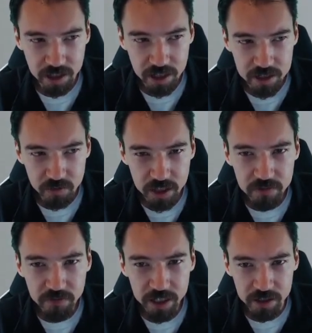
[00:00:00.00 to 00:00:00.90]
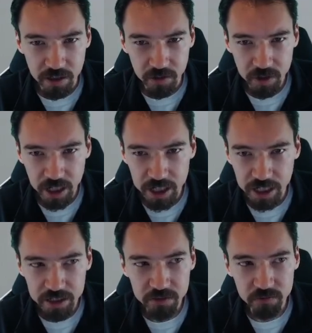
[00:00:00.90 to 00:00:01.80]
So if I go and I
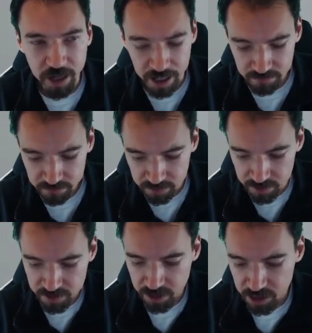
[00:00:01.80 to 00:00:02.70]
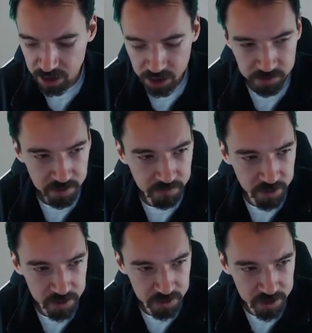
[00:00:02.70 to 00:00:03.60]
graph this interior function